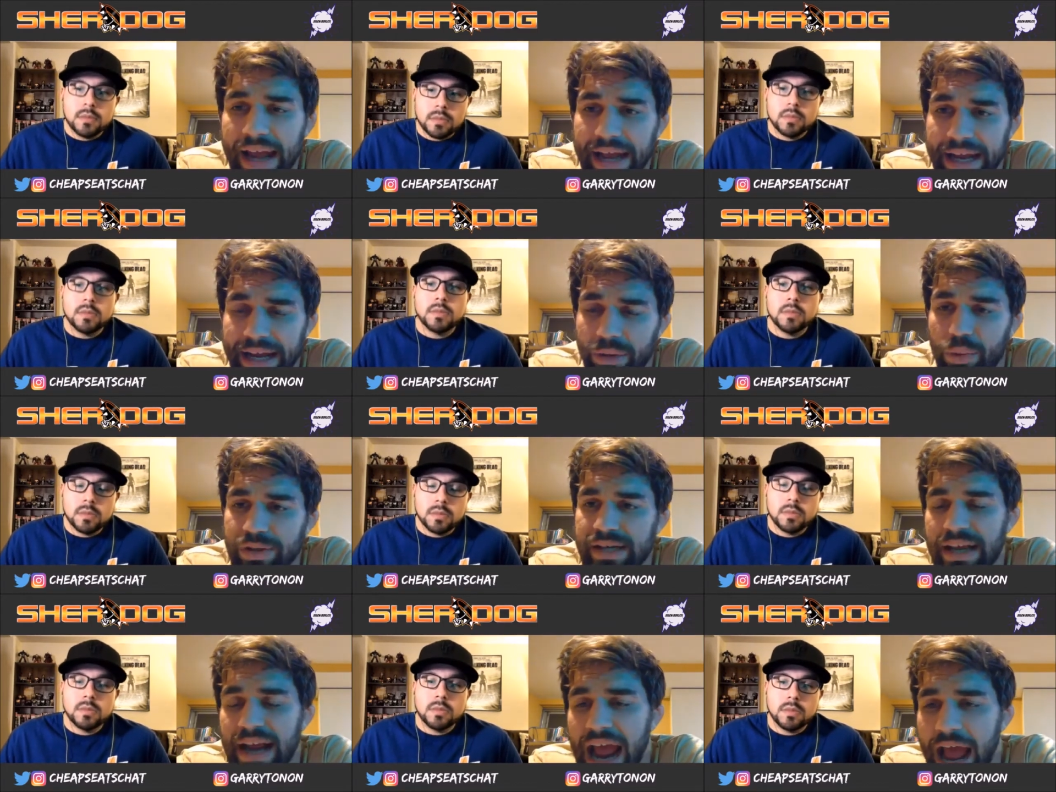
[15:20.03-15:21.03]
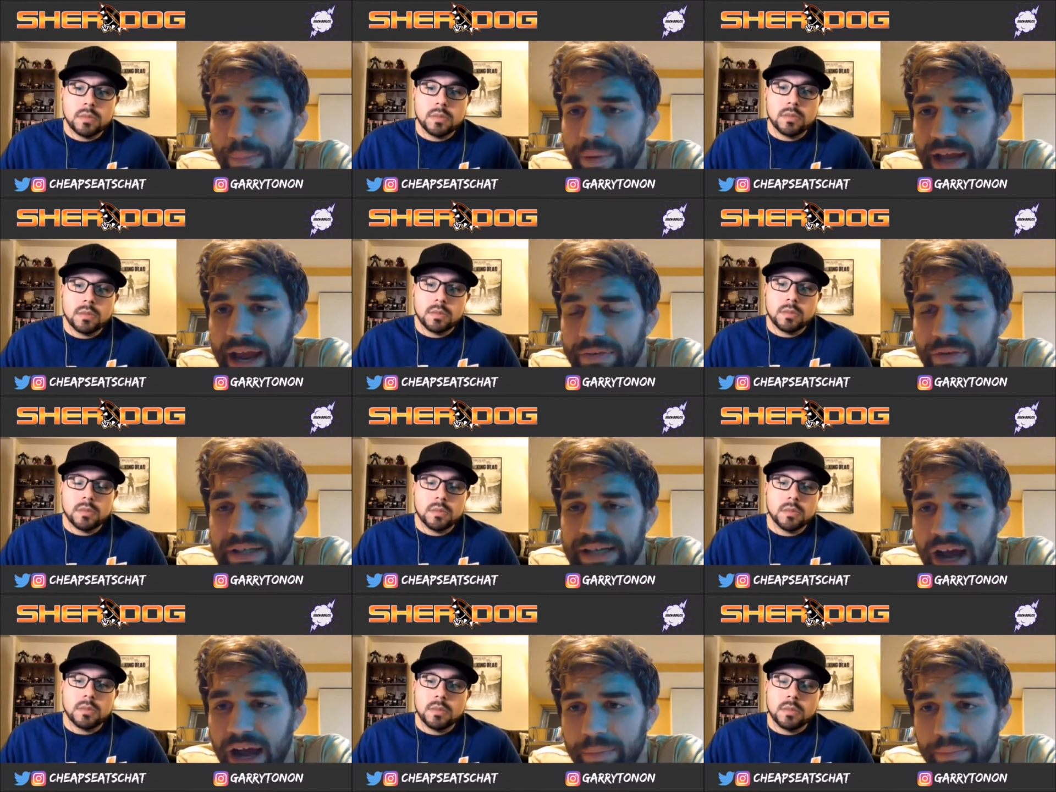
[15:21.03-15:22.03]
Speaker 1: And what's going to happen every
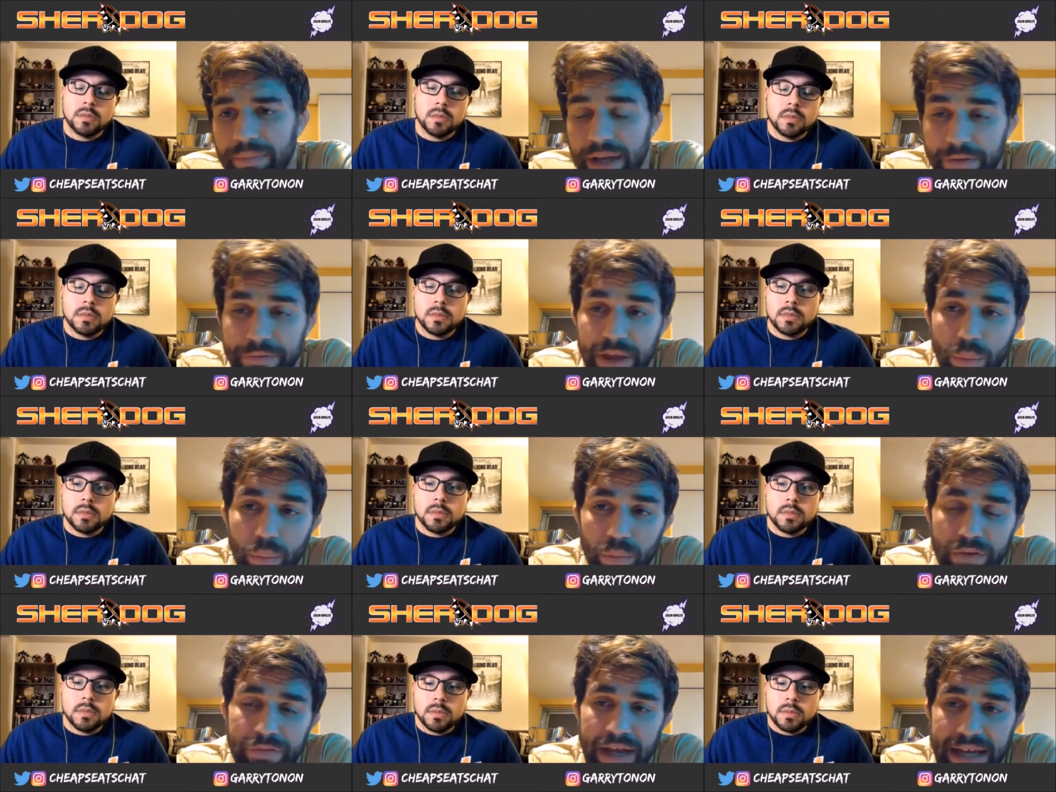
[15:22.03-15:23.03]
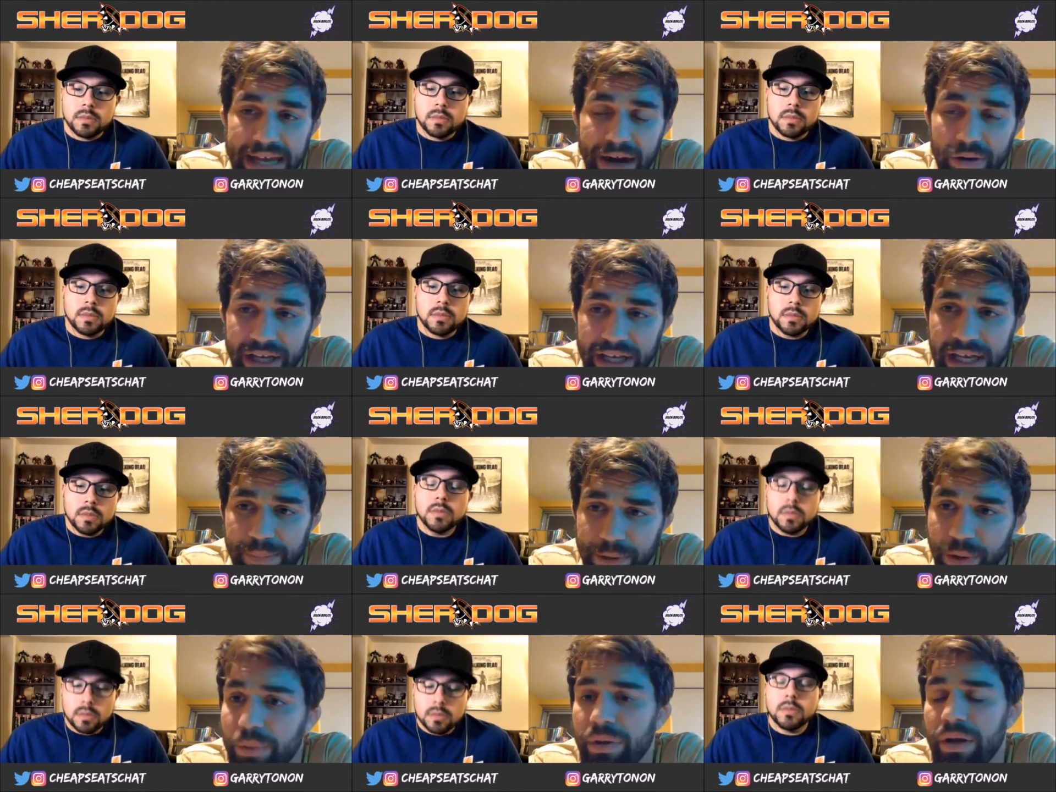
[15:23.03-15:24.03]
time, if they care to keep
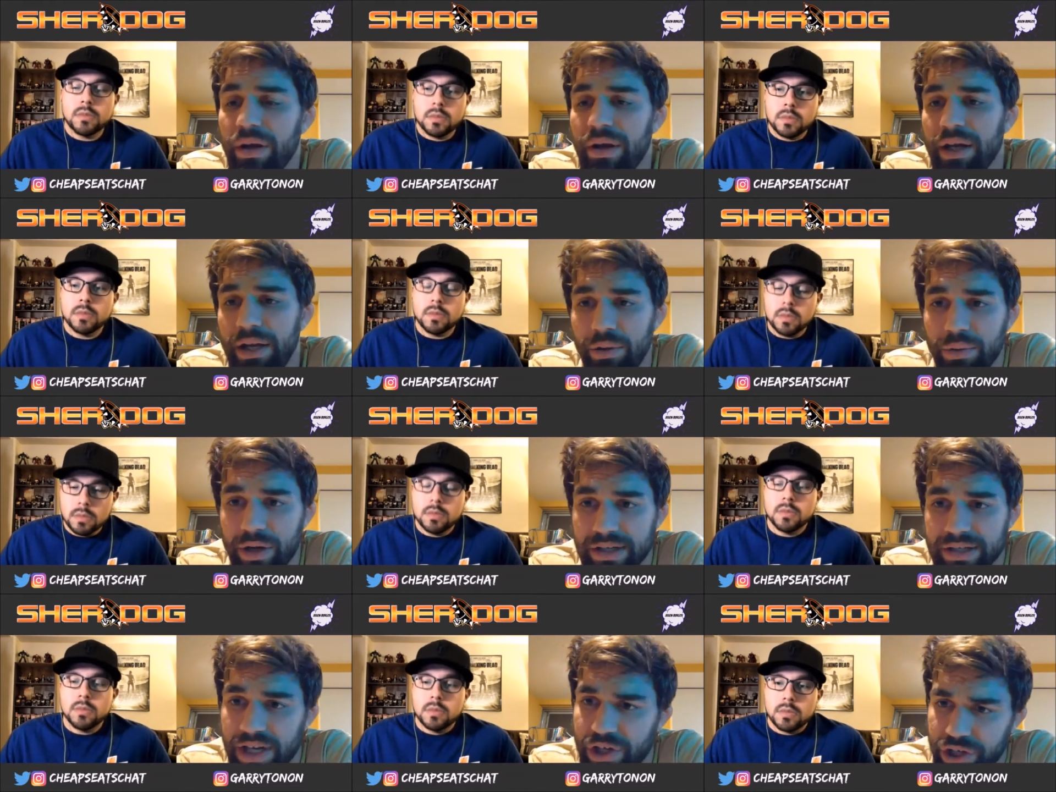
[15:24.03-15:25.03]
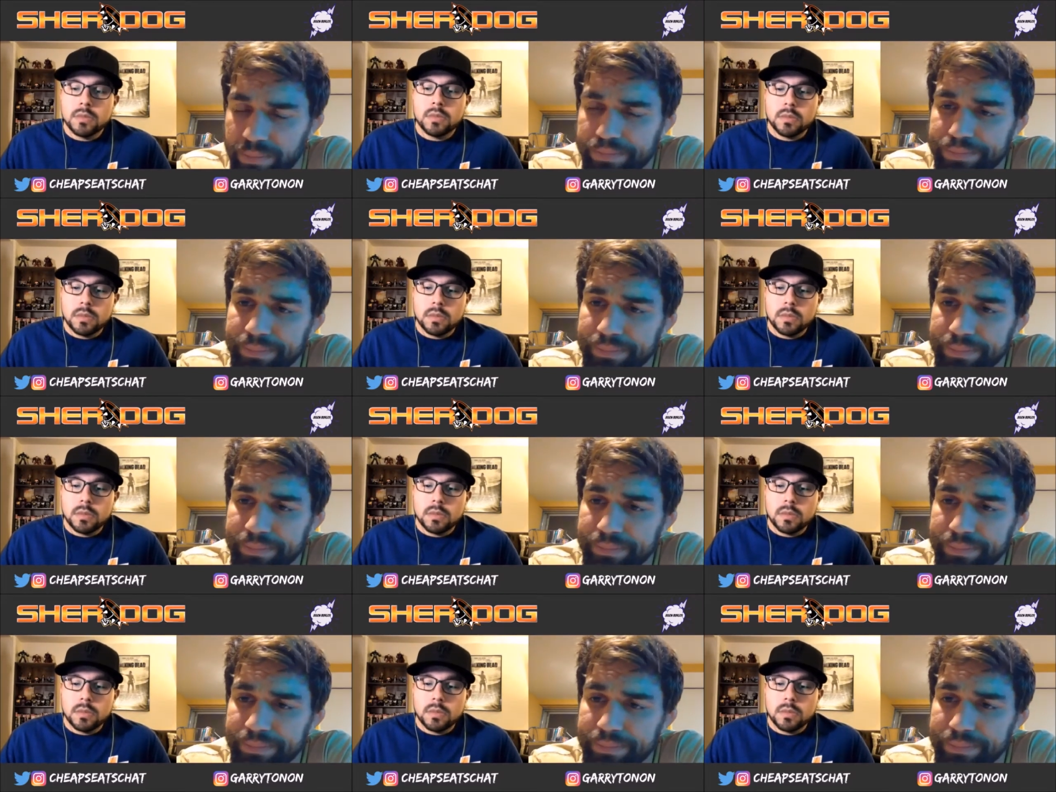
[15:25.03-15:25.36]
you in an organization,